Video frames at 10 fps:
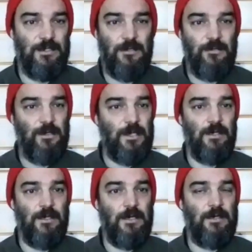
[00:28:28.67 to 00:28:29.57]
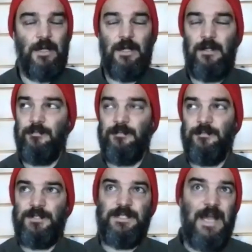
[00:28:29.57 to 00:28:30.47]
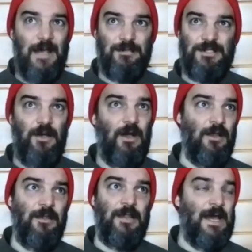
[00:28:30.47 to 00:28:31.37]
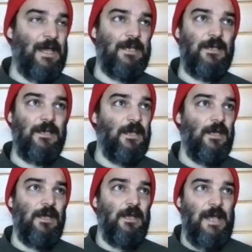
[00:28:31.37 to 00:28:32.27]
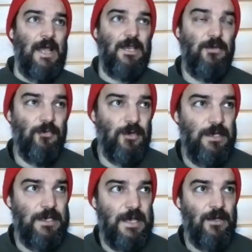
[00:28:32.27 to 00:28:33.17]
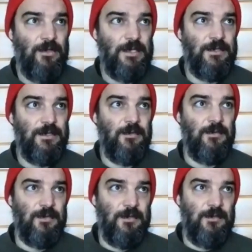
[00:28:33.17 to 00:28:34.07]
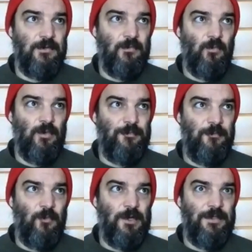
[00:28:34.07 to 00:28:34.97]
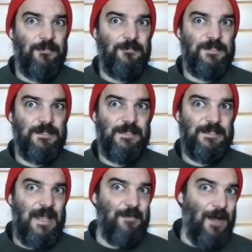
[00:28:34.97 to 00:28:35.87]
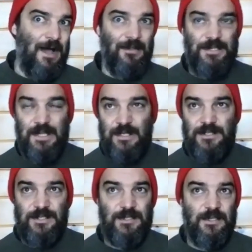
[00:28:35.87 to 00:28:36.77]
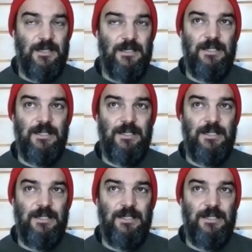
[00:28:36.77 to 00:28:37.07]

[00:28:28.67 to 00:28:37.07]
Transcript: Absolutely. Snaps to all of that, and you really nailed it with state politics.